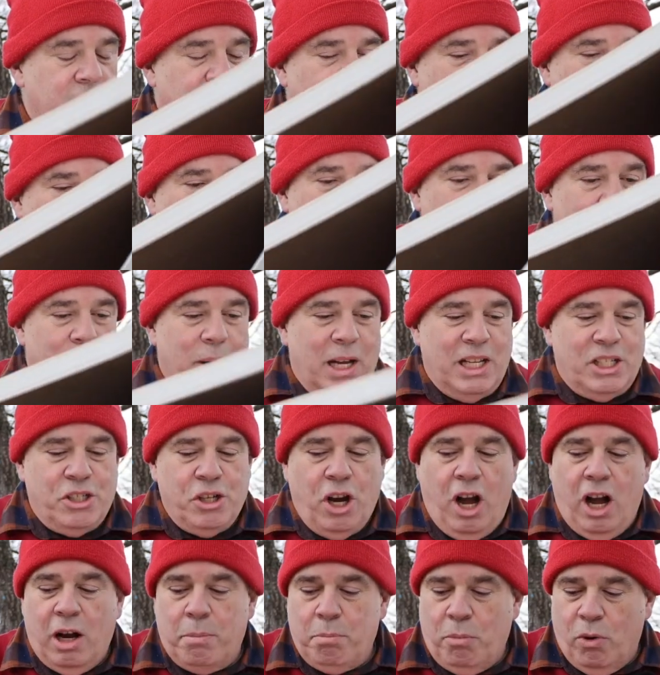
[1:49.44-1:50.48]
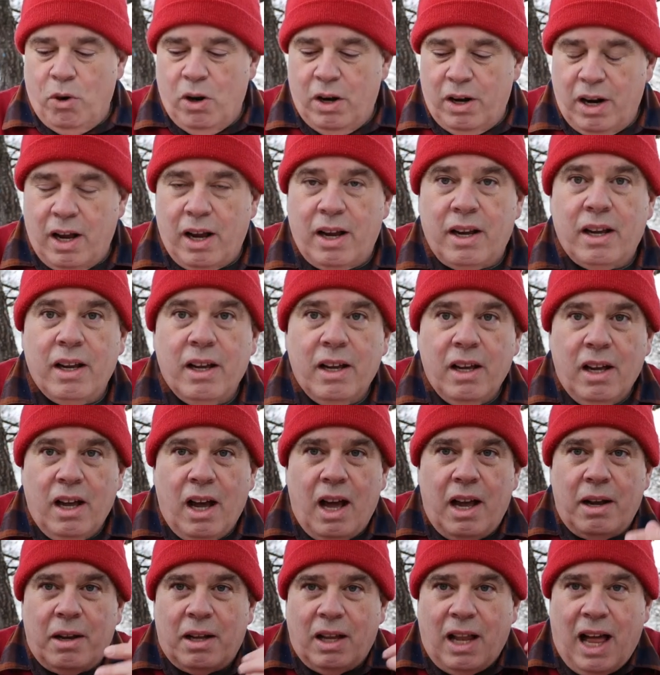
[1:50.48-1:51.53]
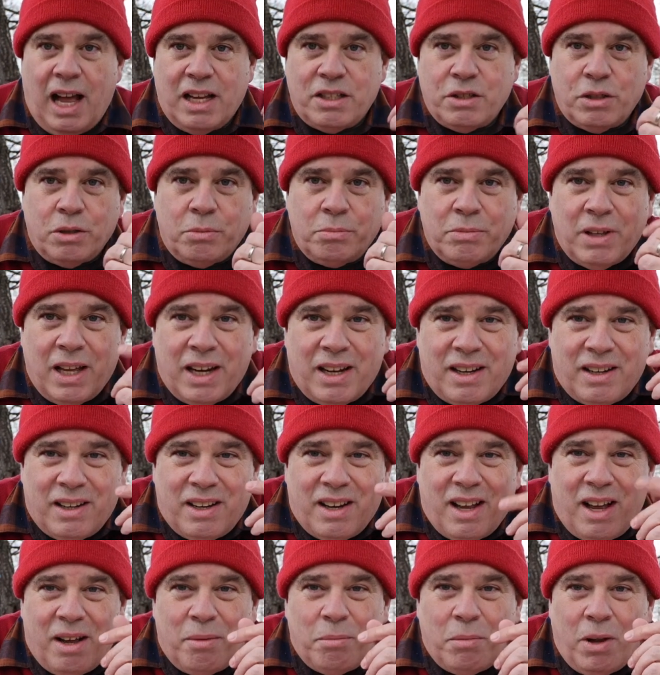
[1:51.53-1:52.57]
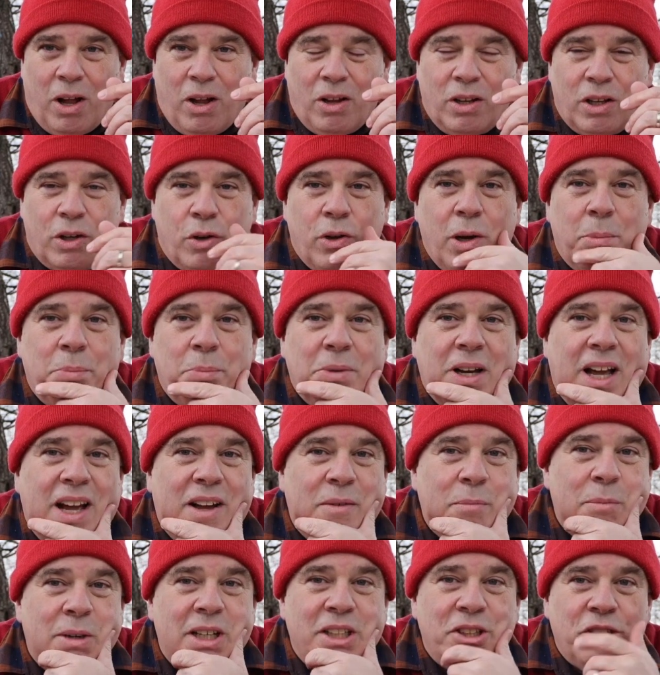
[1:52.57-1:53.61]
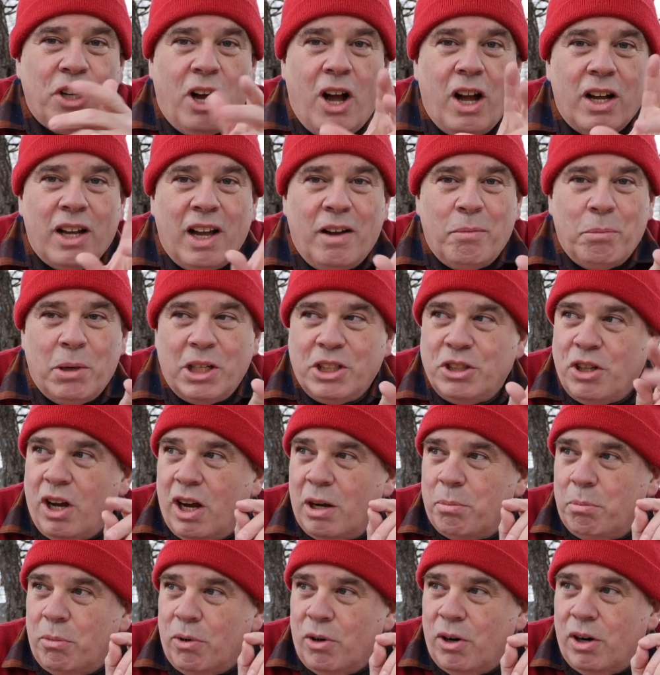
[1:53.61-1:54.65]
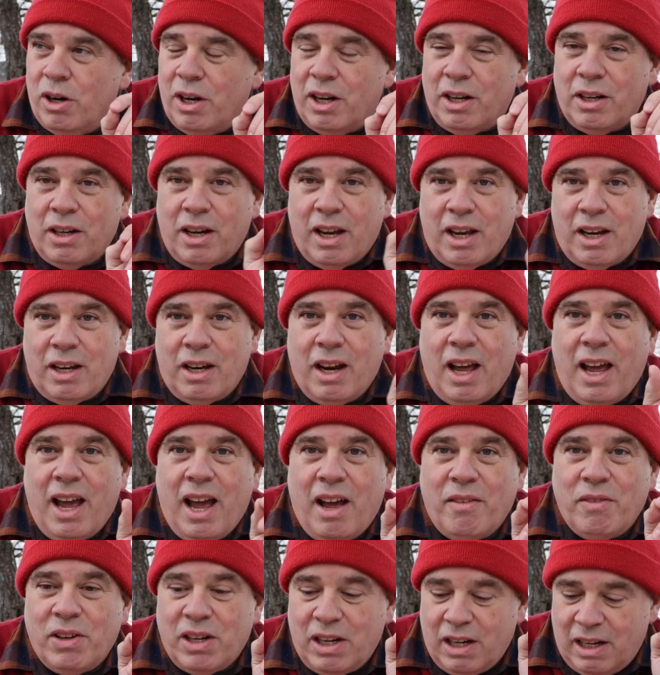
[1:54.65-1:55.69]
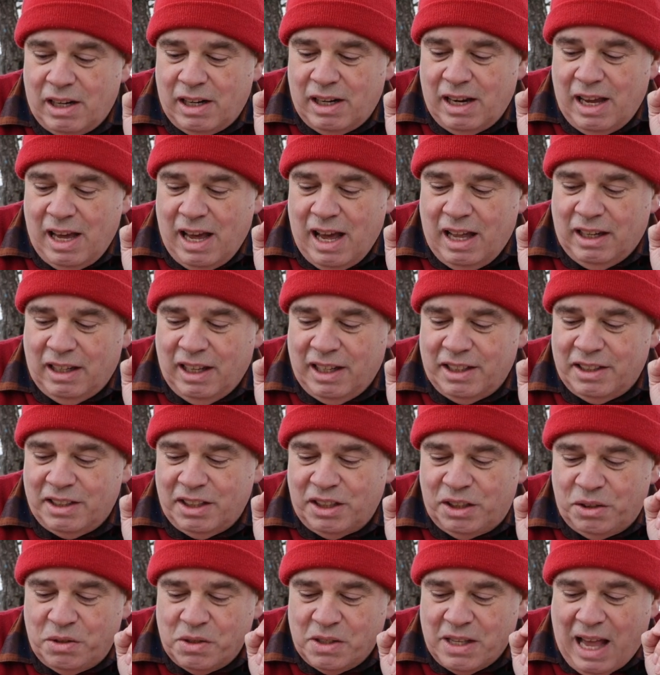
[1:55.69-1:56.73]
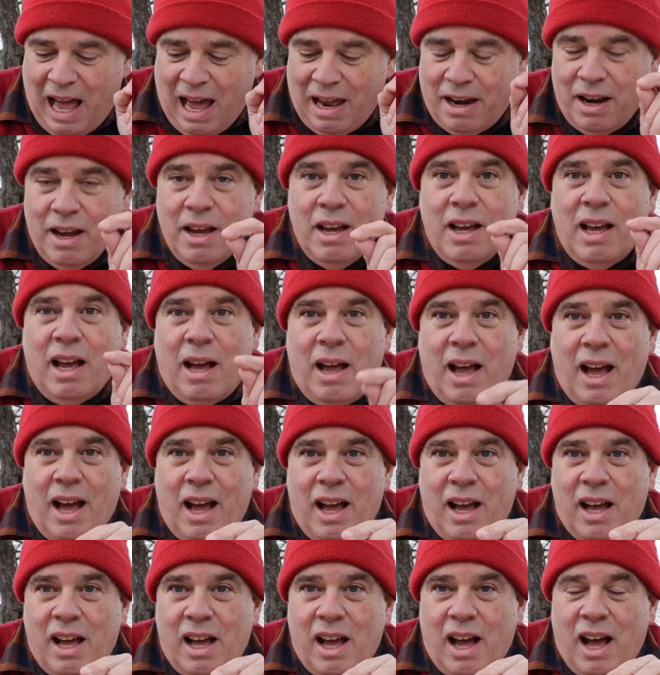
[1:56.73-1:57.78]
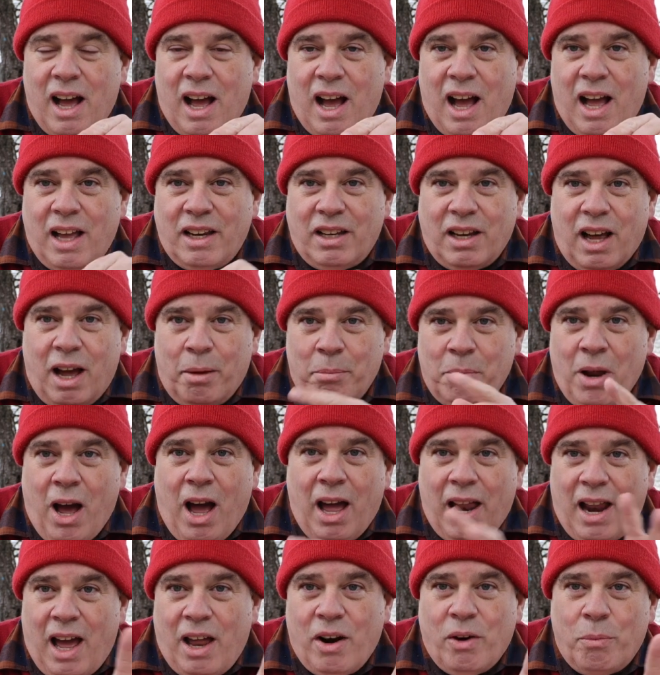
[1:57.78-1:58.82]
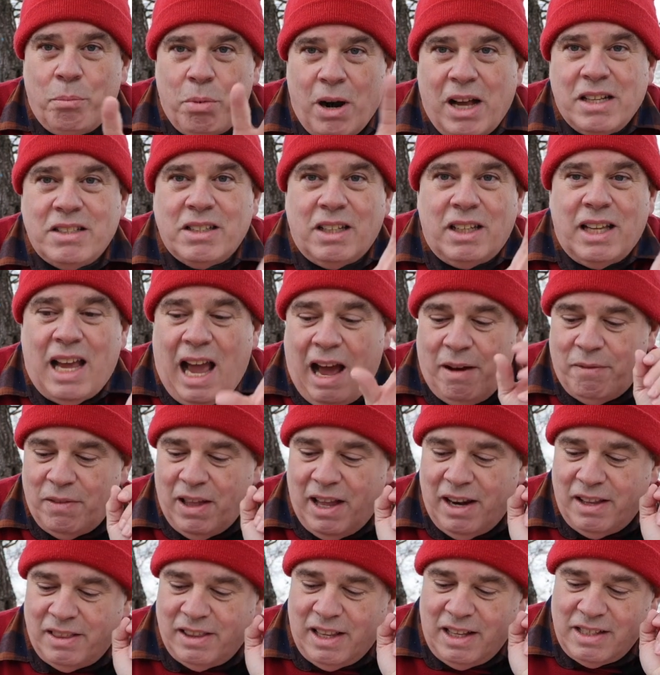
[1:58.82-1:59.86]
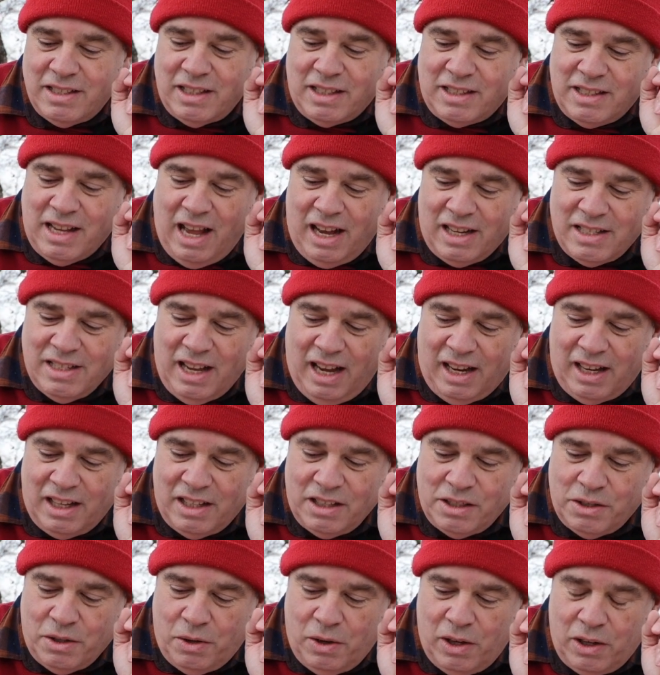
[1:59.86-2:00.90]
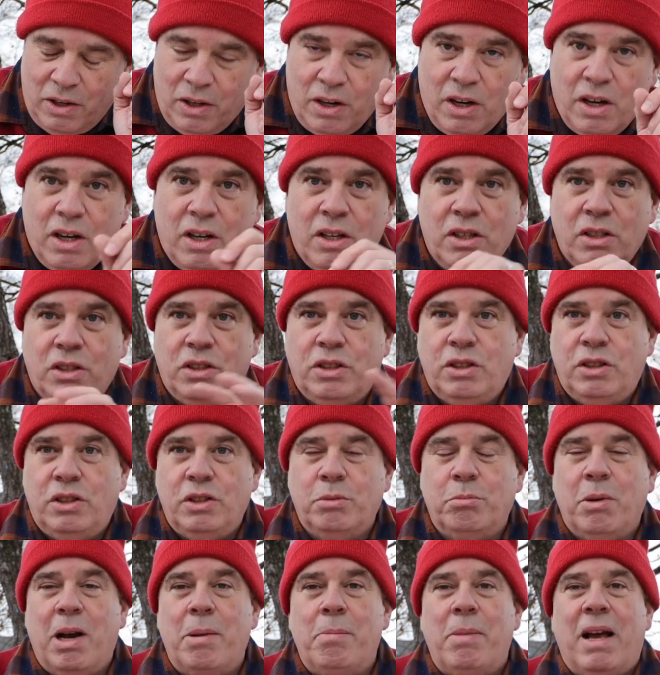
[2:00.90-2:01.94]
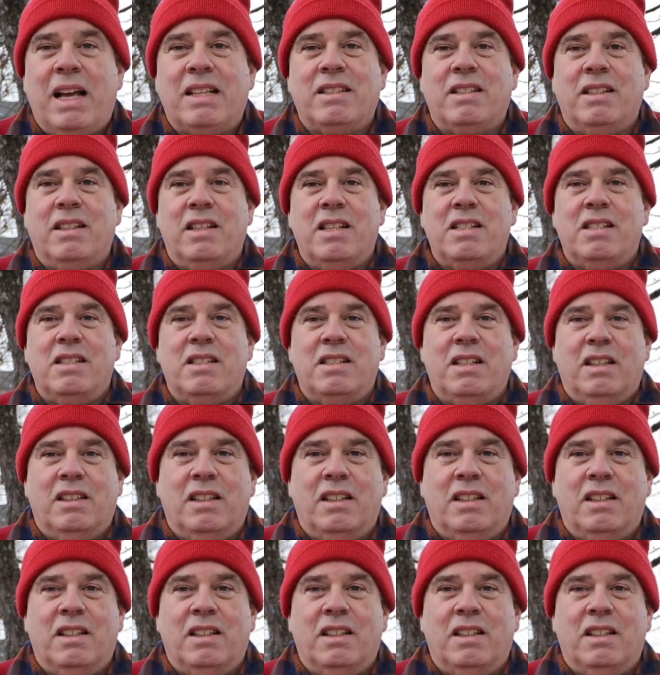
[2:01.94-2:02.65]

have my chalkboard, a classroom that I'm all equipped. I have my chalkboard, and I have it, and I like to use that. I don't presently have that at this exact second, so I'm going to do my best. And this is a